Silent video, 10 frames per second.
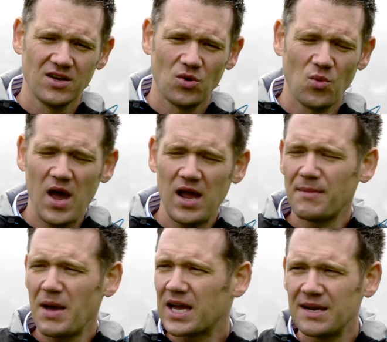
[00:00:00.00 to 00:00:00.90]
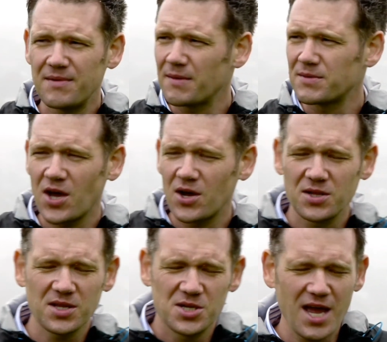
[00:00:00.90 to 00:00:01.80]
When am I going to be able to go to
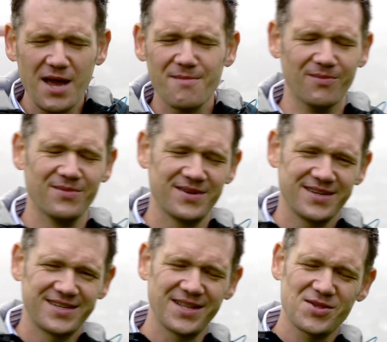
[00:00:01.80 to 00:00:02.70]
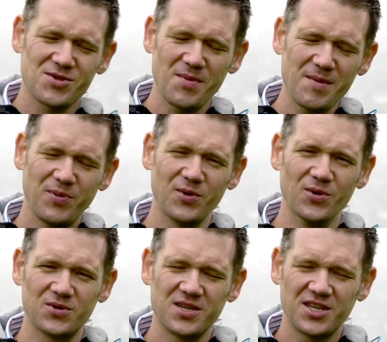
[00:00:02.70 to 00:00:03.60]
the gym, to the swimming pool,
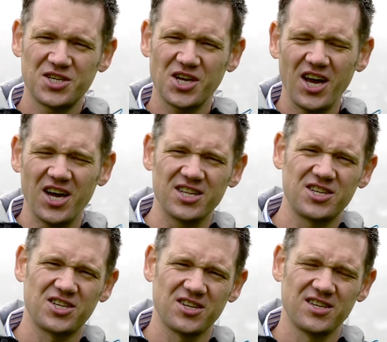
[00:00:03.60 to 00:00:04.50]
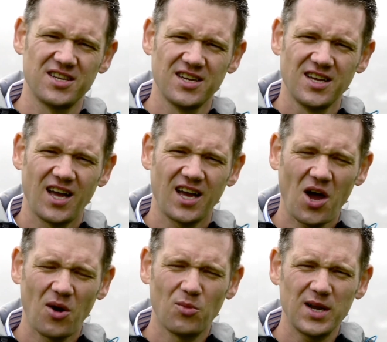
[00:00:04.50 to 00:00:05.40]
to church? I
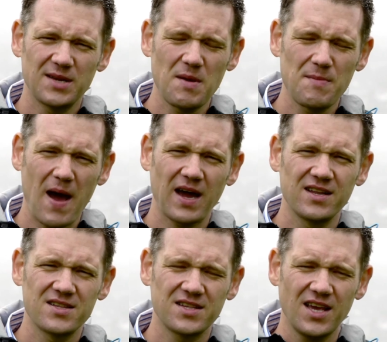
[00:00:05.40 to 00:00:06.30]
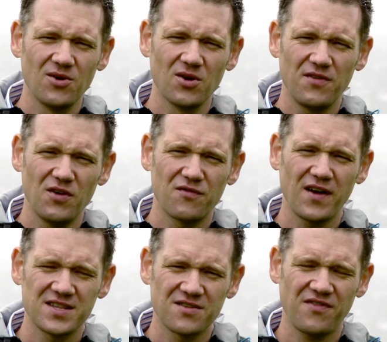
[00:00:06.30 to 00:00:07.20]
can't wait to be back and see all of you
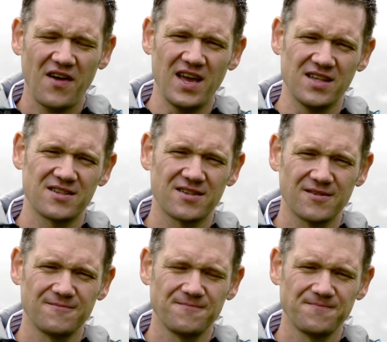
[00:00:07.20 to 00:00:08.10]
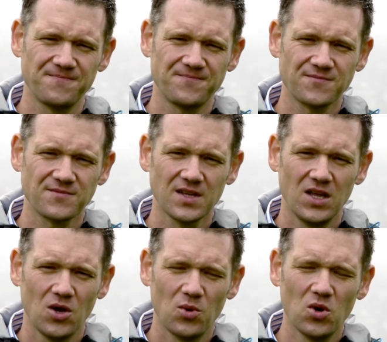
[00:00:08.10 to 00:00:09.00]
face to face.
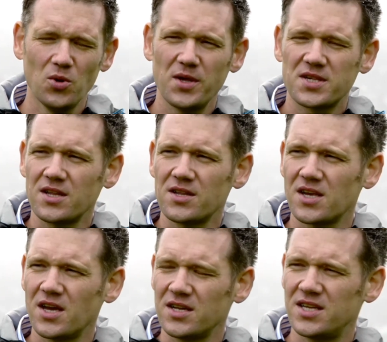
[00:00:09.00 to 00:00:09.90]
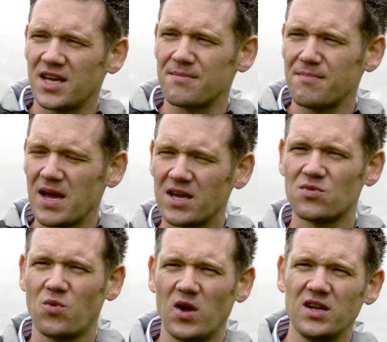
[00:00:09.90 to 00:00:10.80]
Well, all this uncertainty can make us
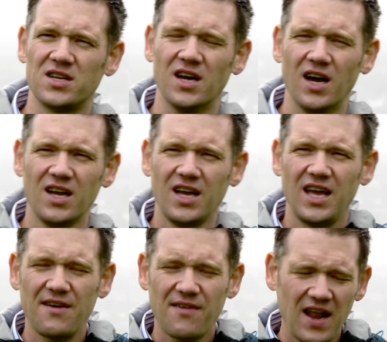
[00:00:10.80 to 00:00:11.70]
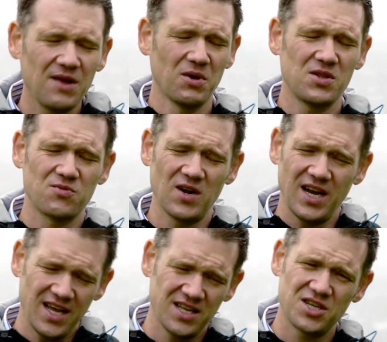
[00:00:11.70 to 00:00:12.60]
wonder if anyone's
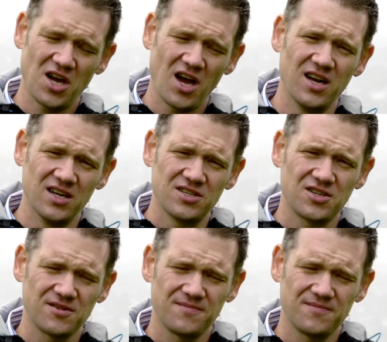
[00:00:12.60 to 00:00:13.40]
really in charge.